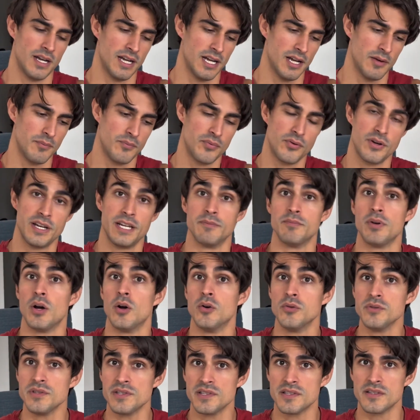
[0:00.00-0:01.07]
pre and
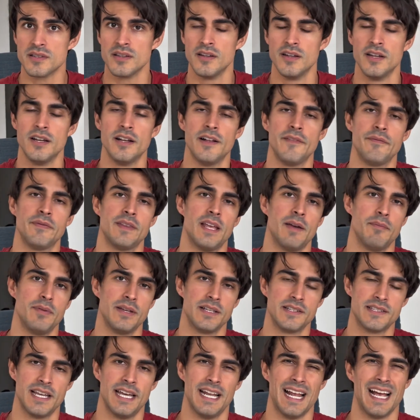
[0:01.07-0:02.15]
post. That being
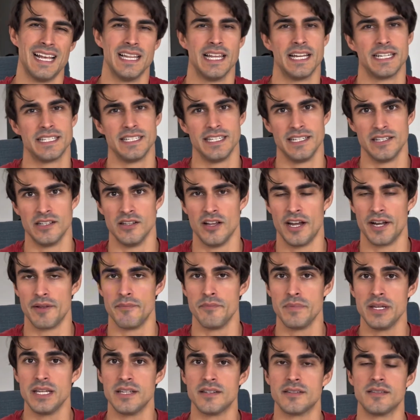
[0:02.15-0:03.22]
said, I like to eat a lot of
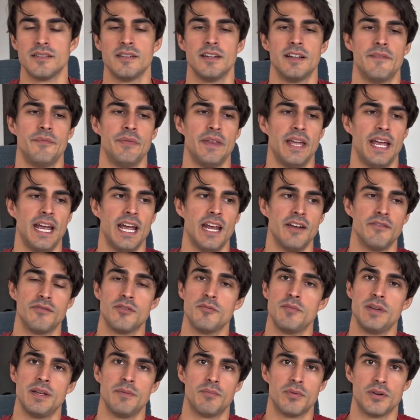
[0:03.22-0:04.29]
meat. And for
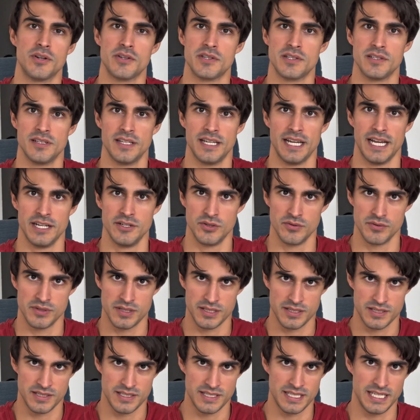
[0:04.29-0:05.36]
me personally, I don't
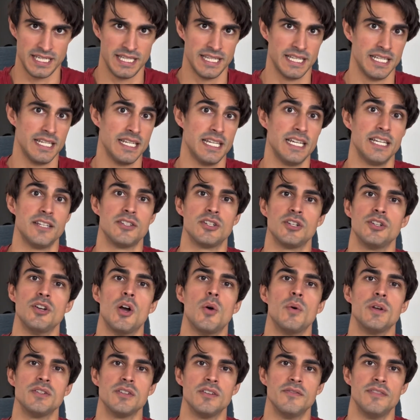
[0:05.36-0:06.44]
see the need to go
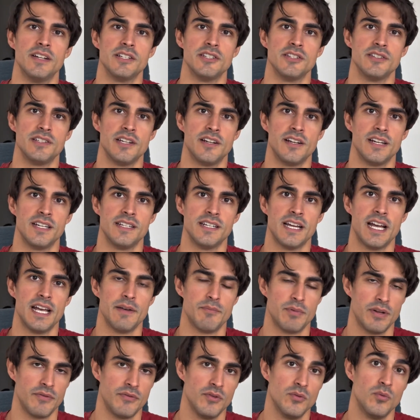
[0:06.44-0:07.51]
into a vegetarian diet. But
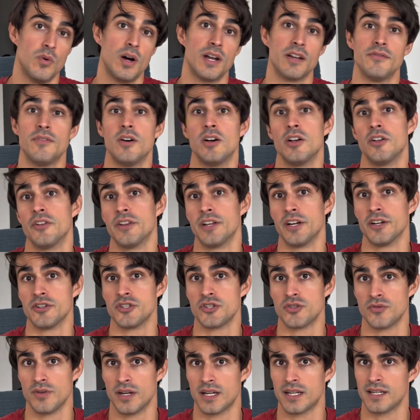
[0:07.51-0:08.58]
if you want to follow their
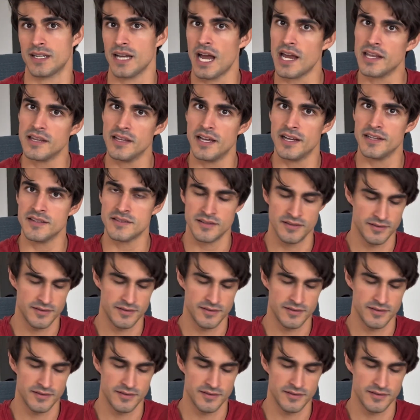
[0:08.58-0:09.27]
strict guidelines,